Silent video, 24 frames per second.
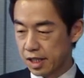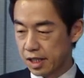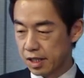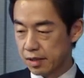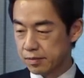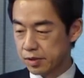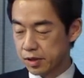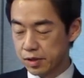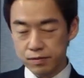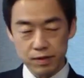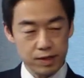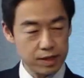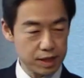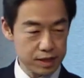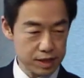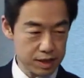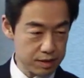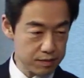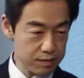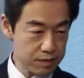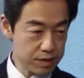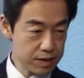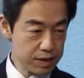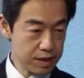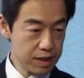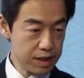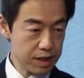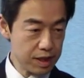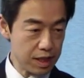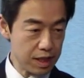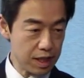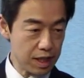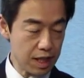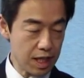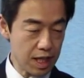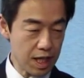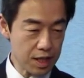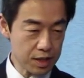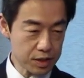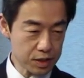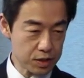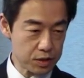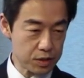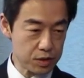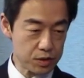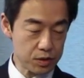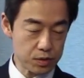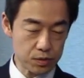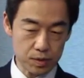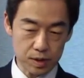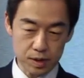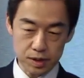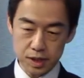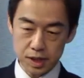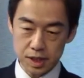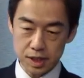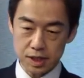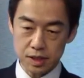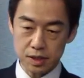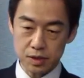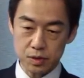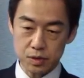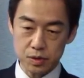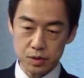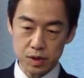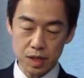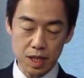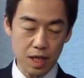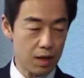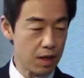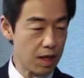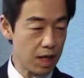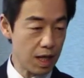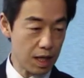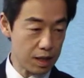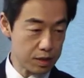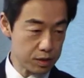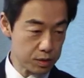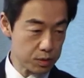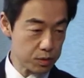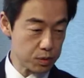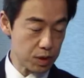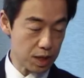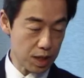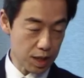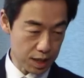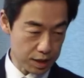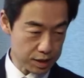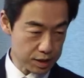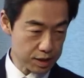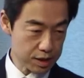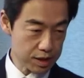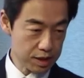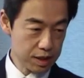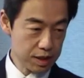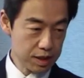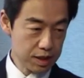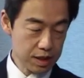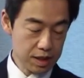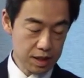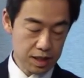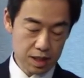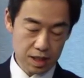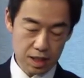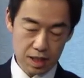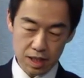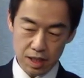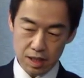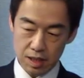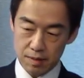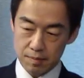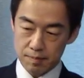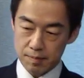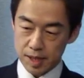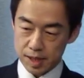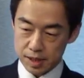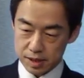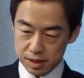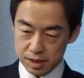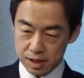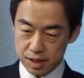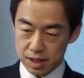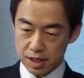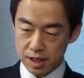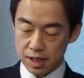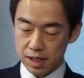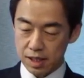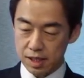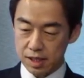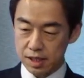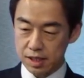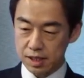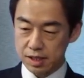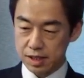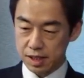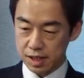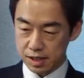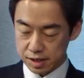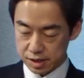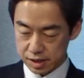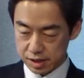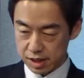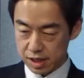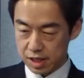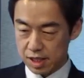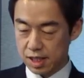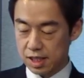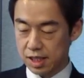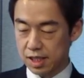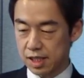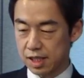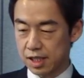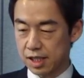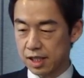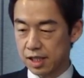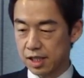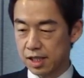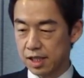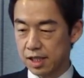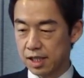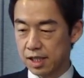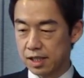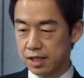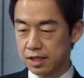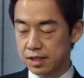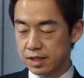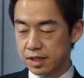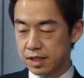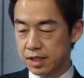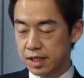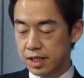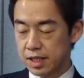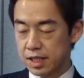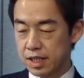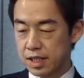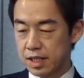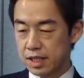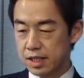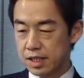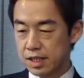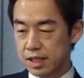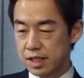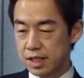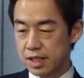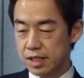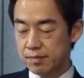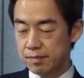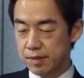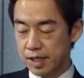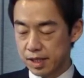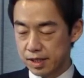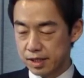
provocative action towards the, to, to us. Uh, but uh, yes, uh, in my